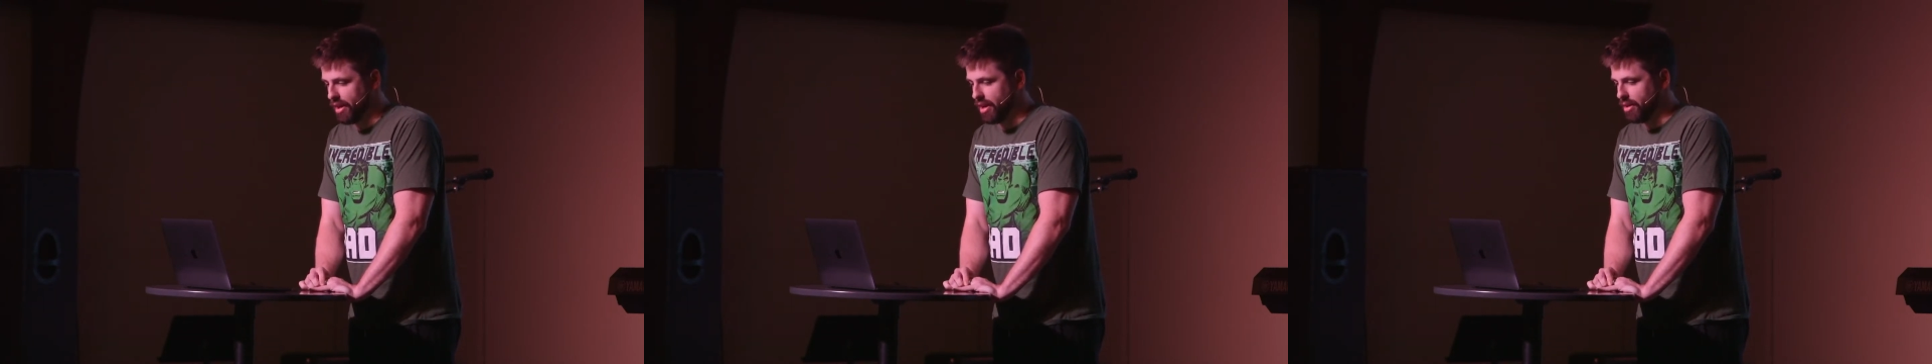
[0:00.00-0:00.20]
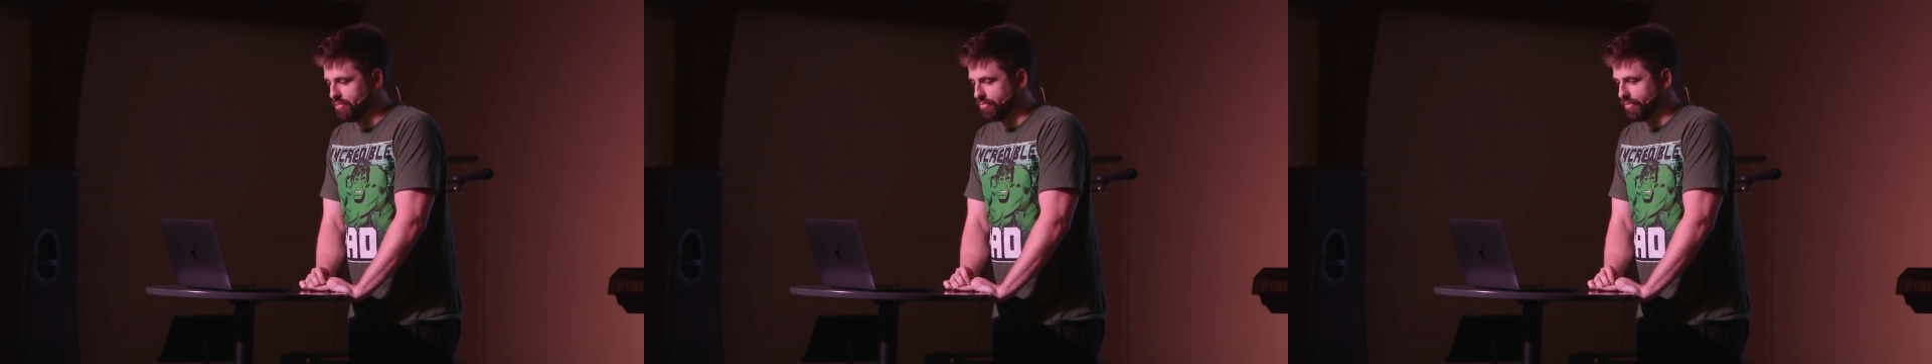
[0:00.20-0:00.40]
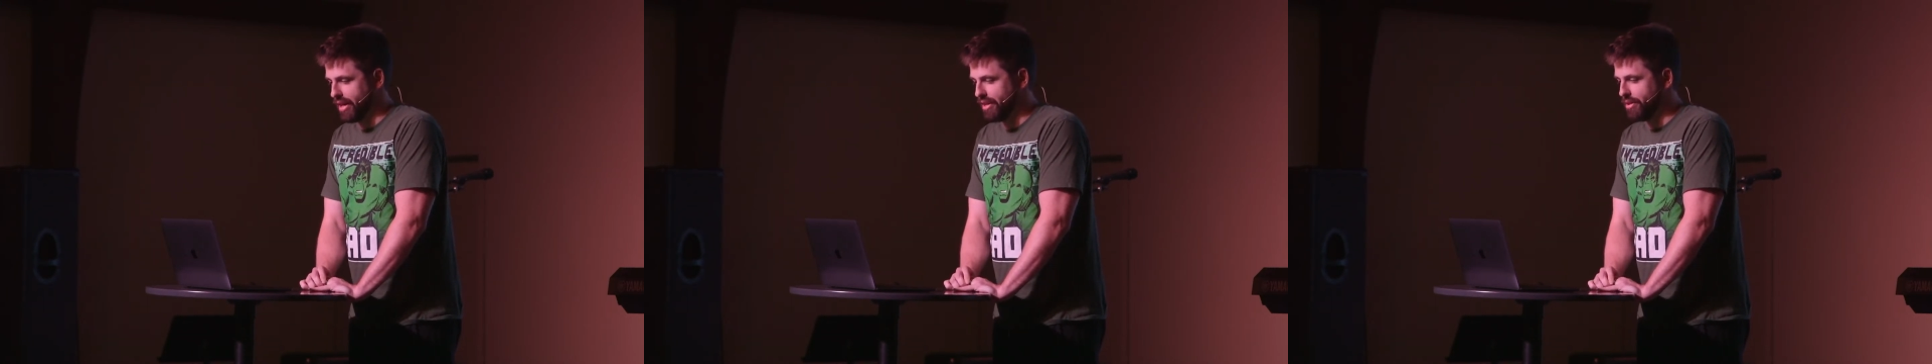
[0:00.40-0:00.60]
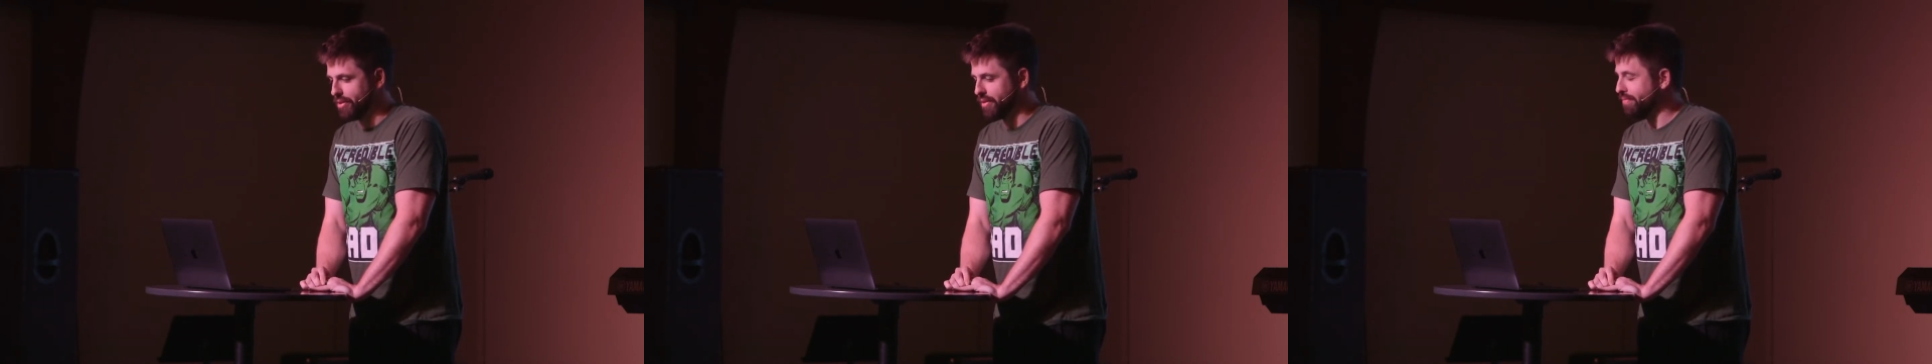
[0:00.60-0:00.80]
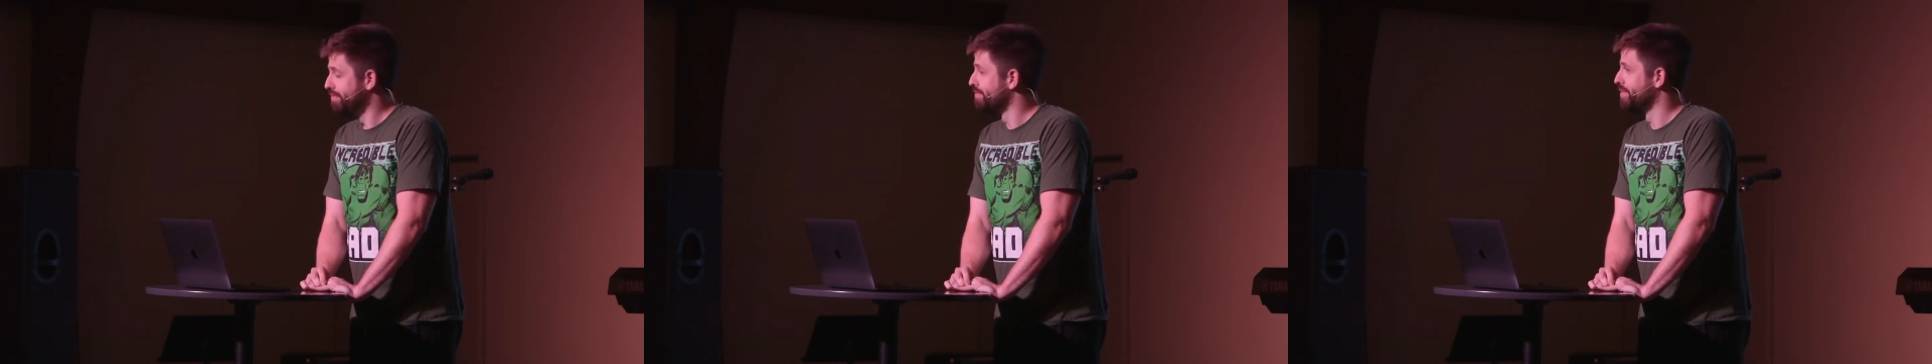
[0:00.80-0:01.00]
And you
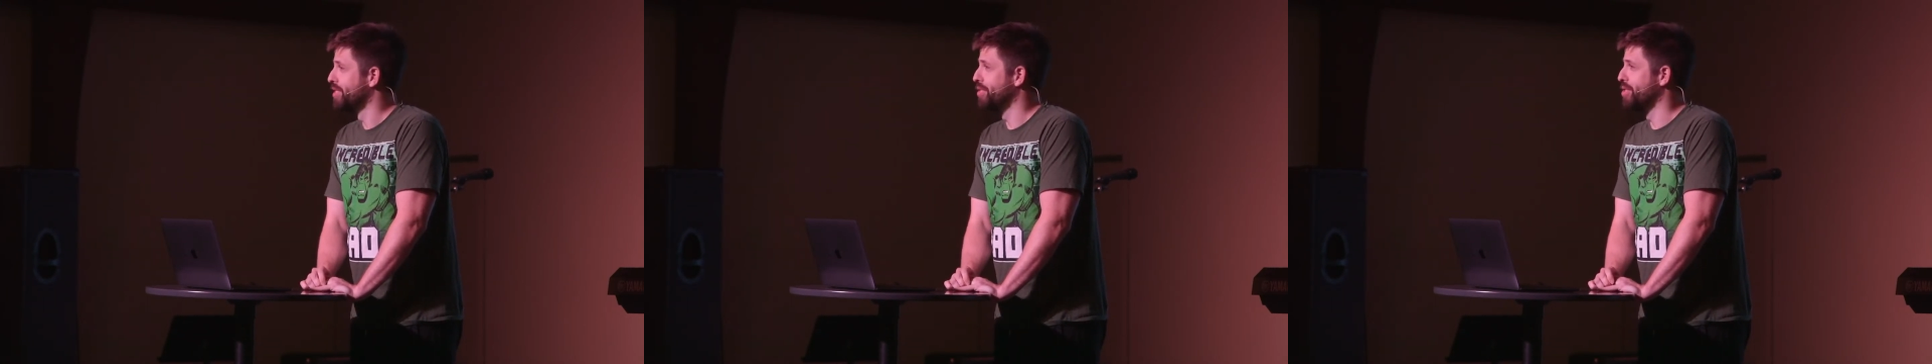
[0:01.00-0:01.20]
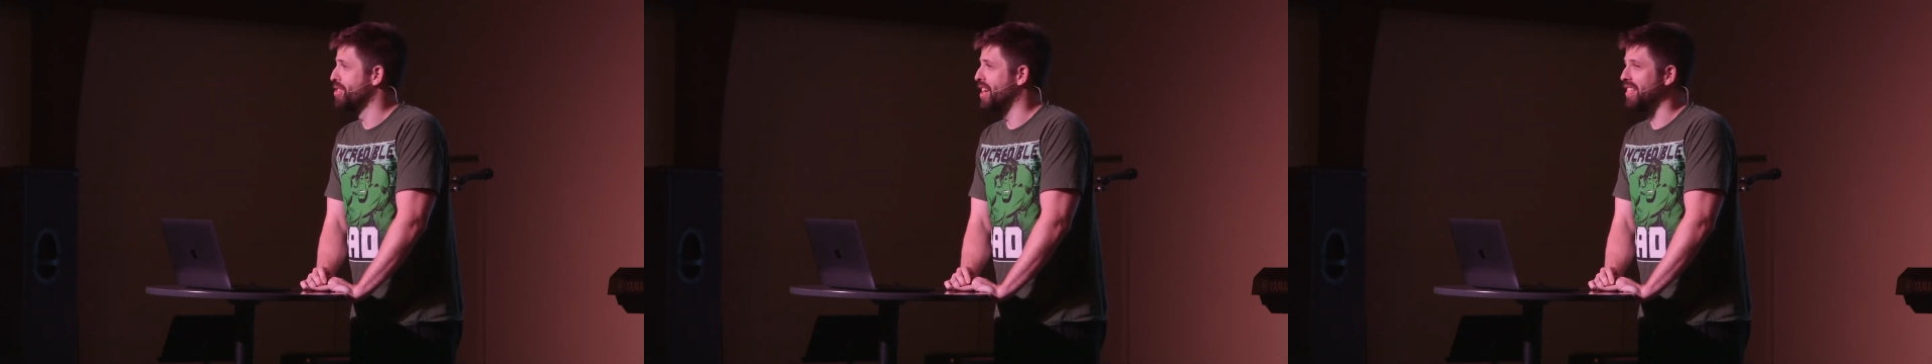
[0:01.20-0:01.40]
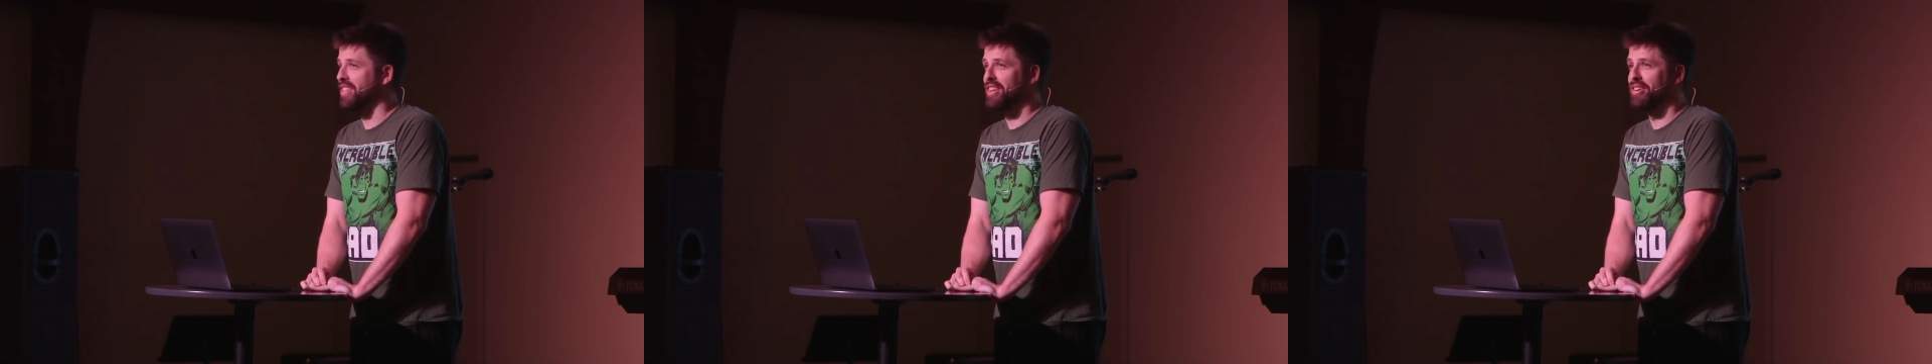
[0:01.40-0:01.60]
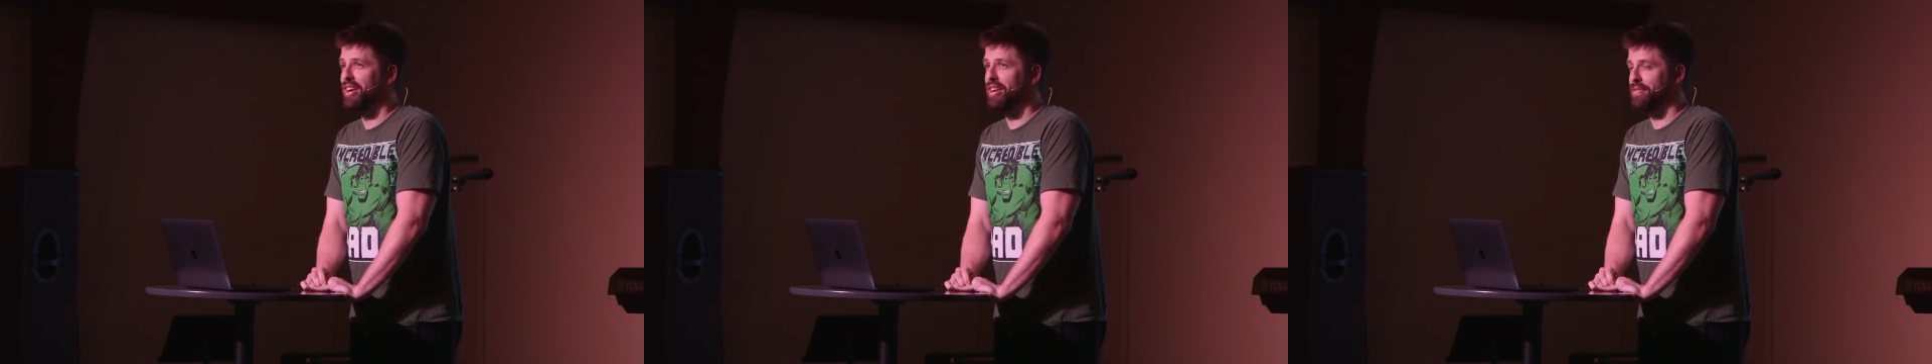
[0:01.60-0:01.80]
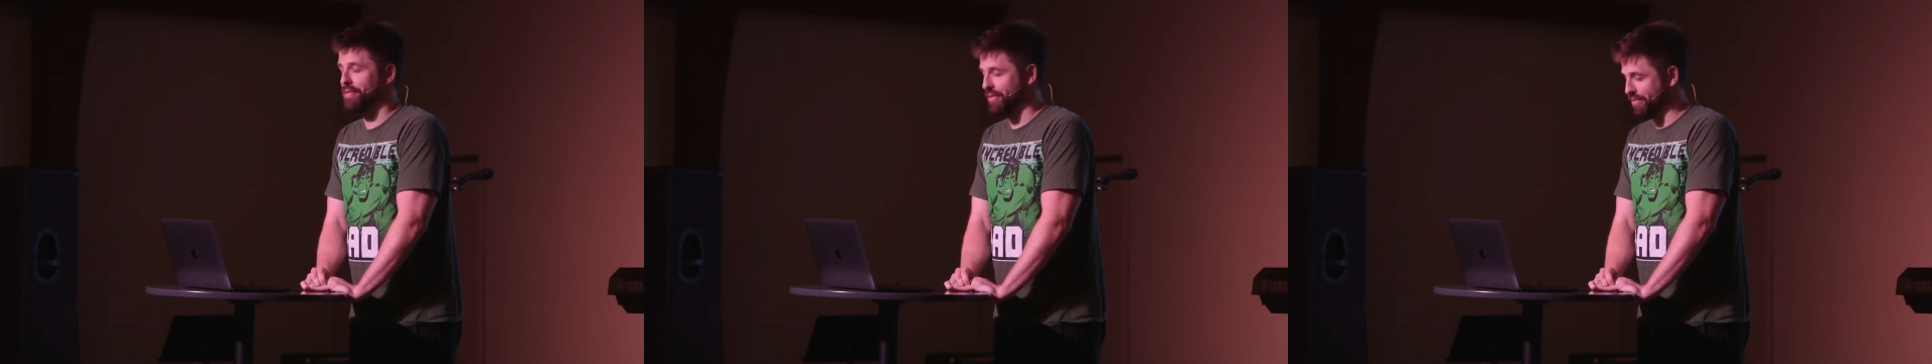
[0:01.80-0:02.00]
can search it on the
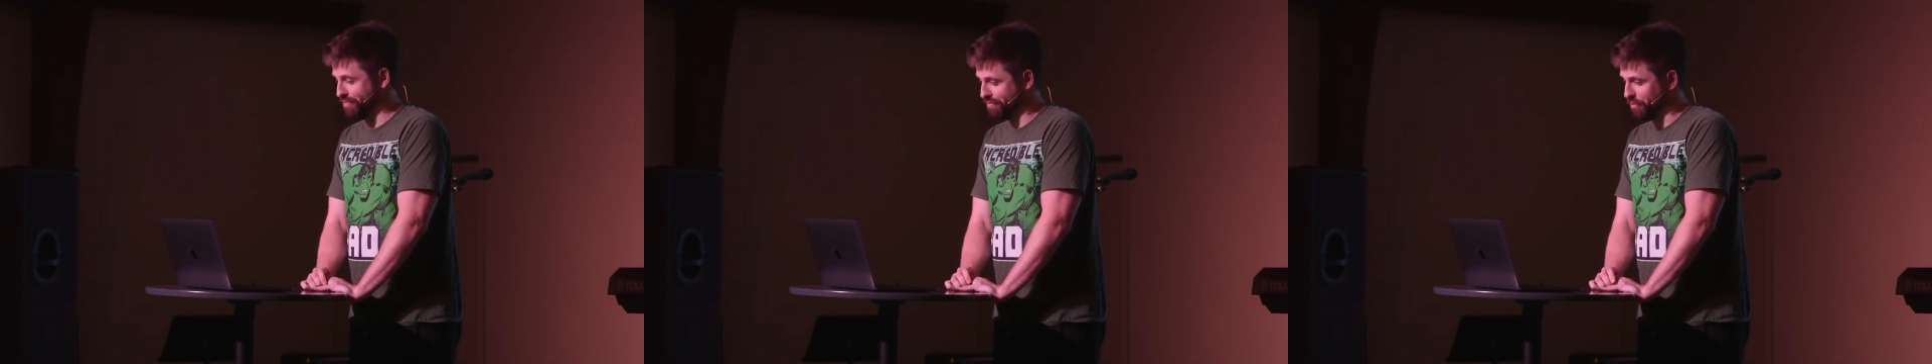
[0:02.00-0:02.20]
internet if you